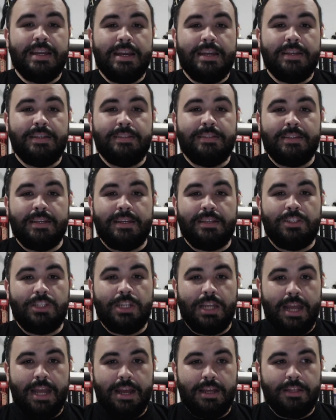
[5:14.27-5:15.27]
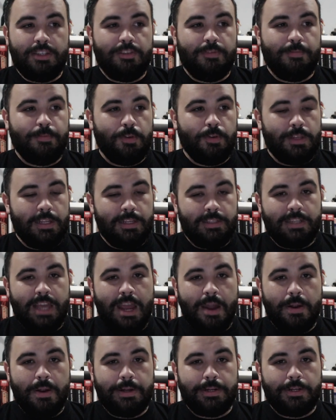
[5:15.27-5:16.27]
is a chance for this
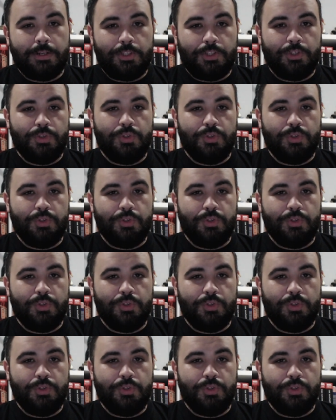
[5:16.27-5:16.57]
character to